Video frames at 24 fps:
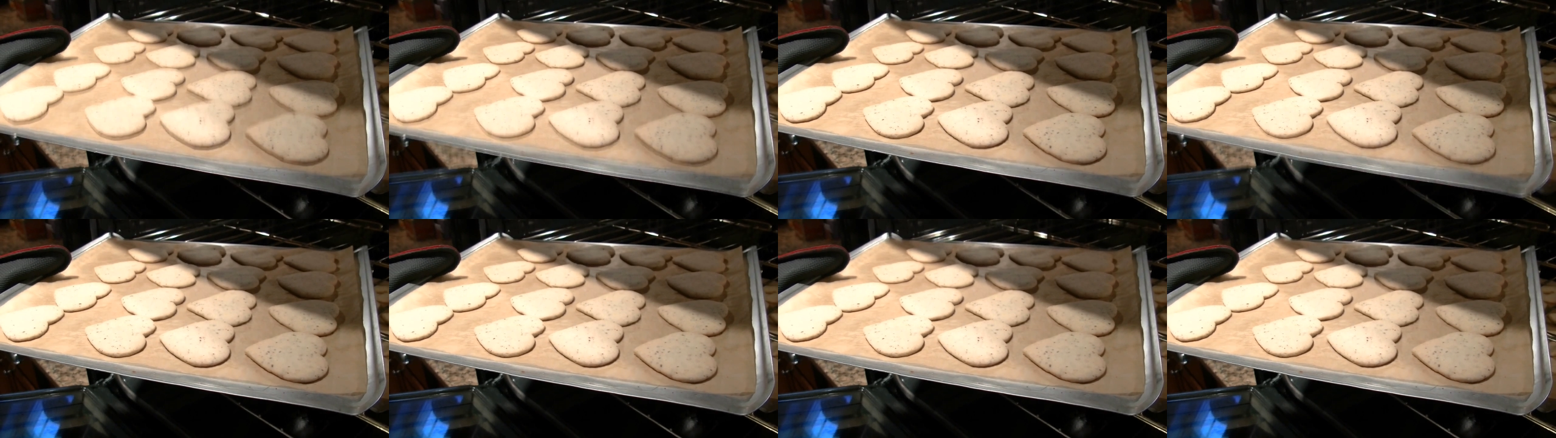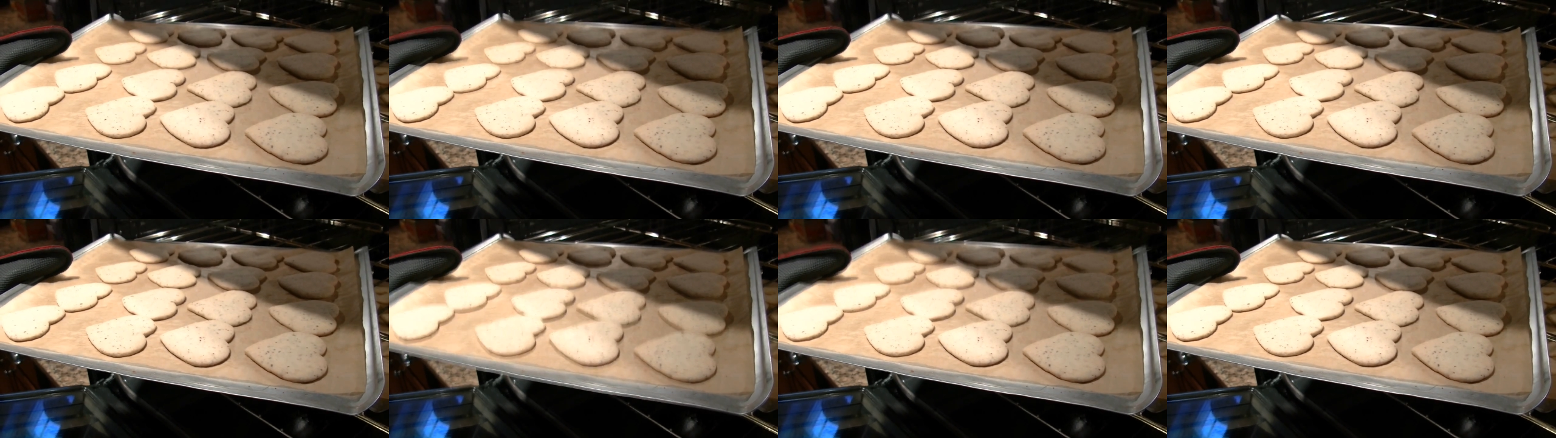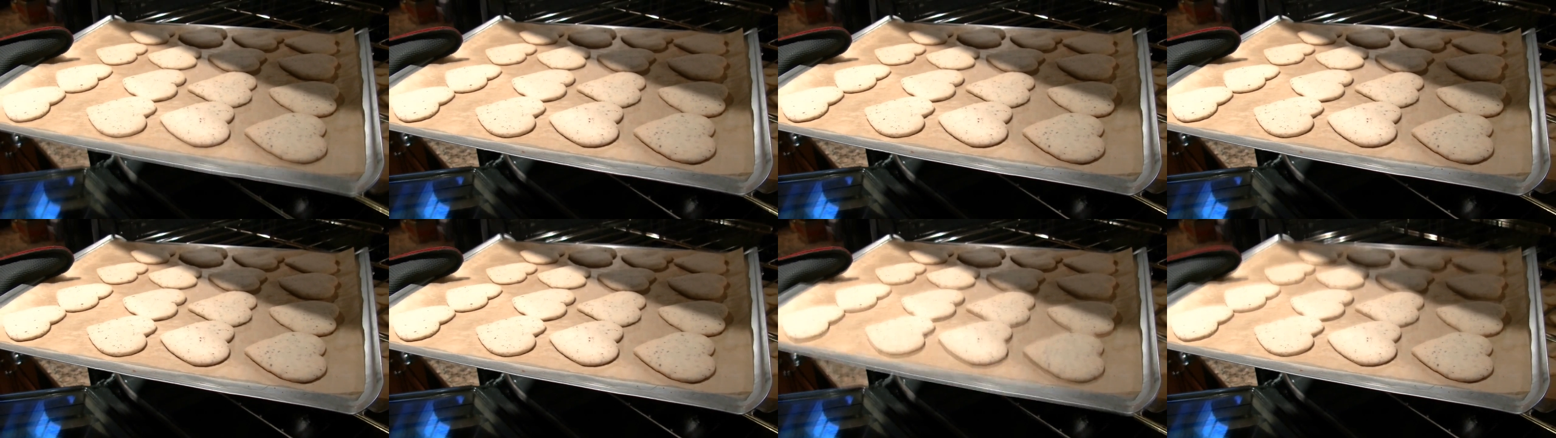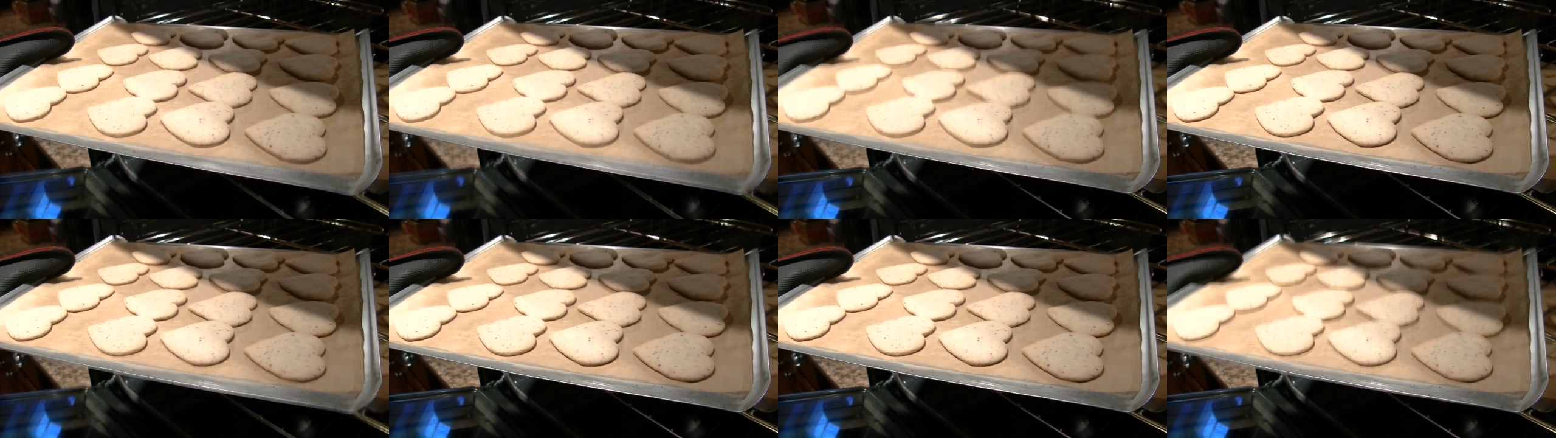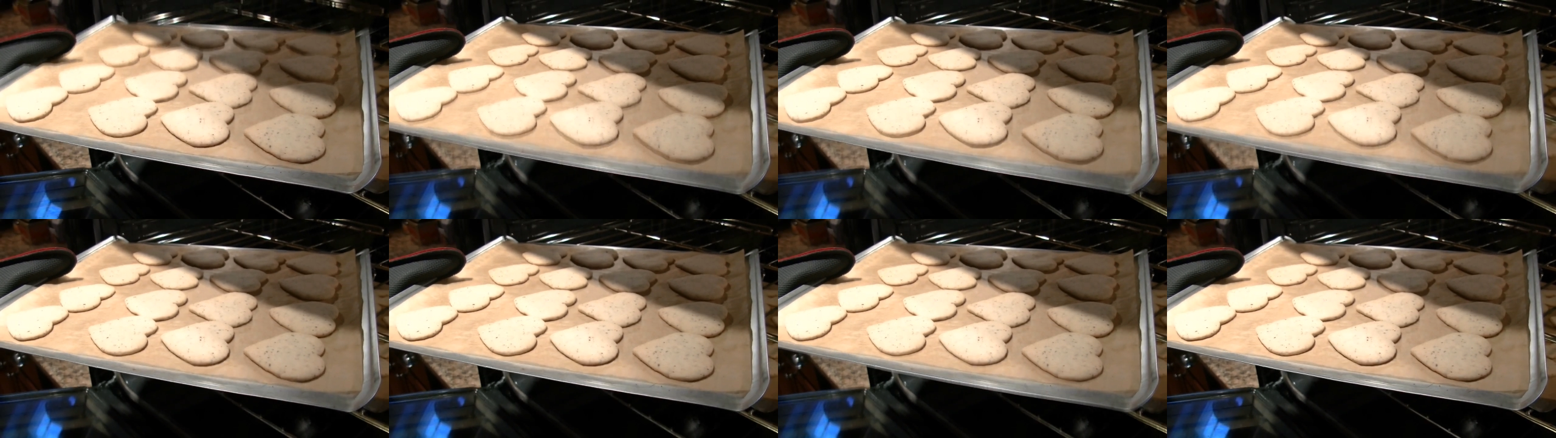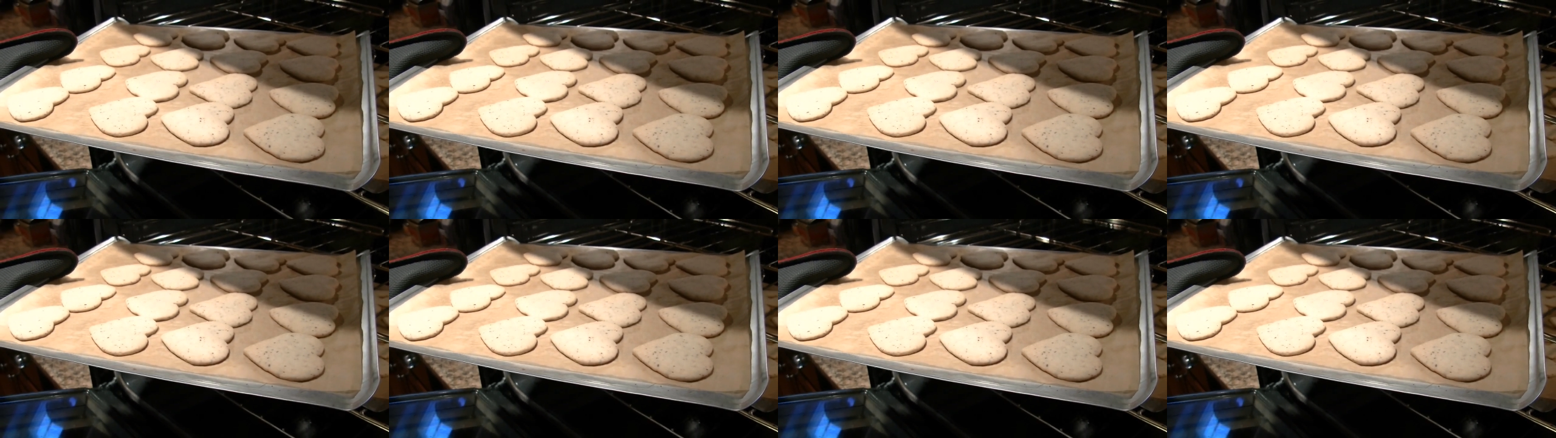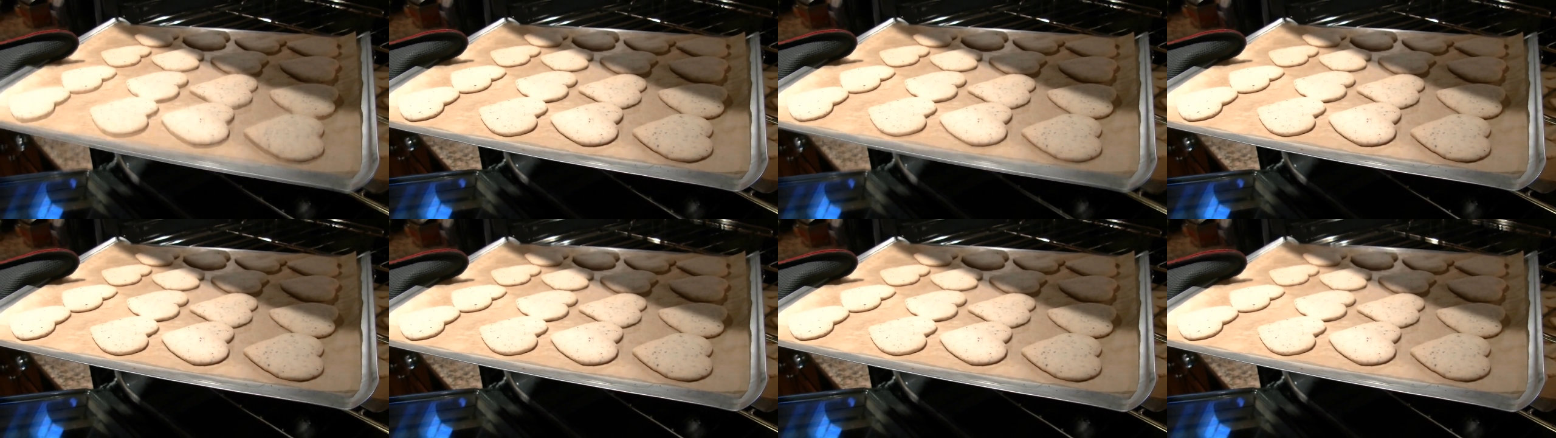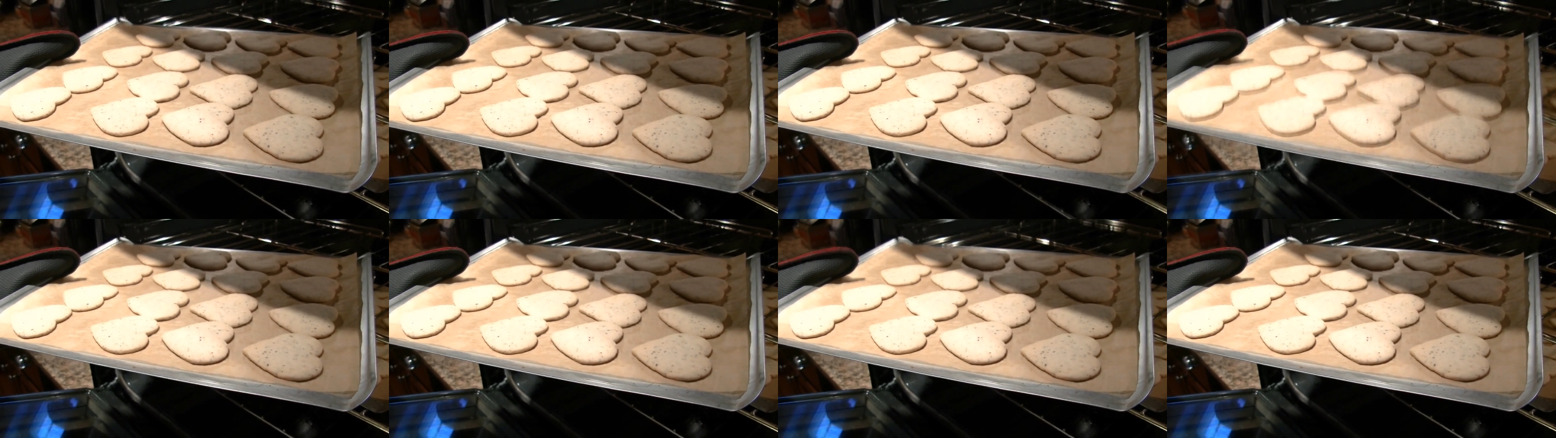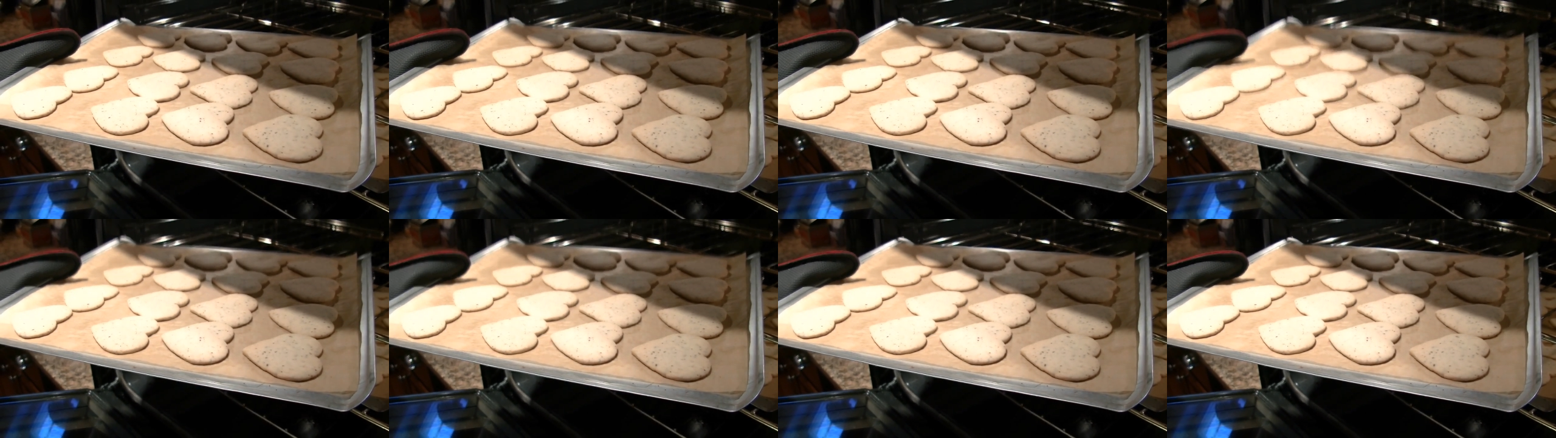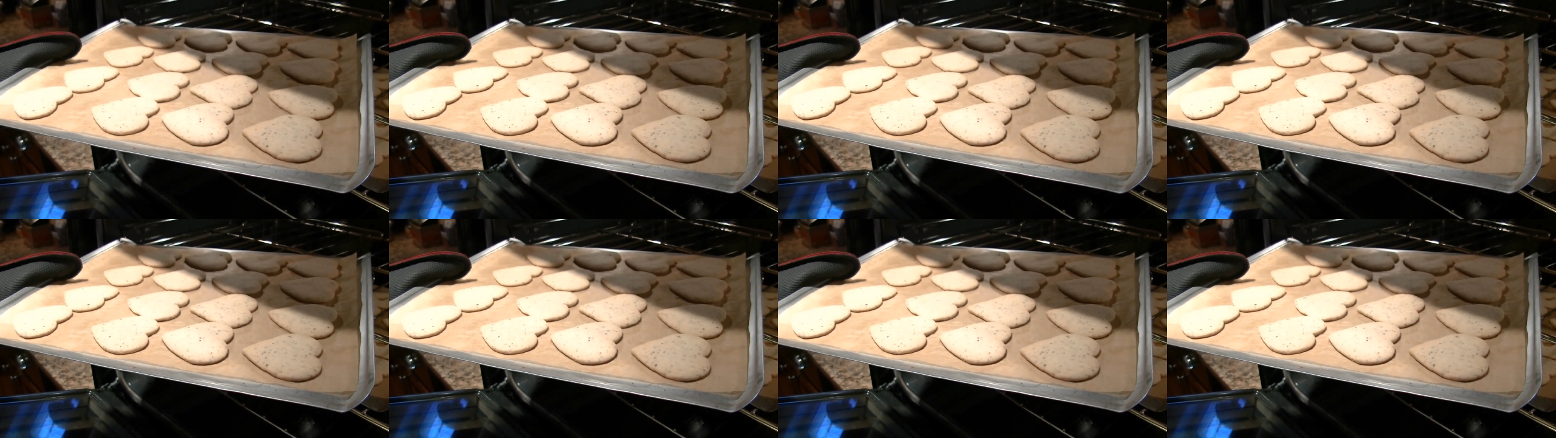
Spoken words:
[unreadable: no face in view]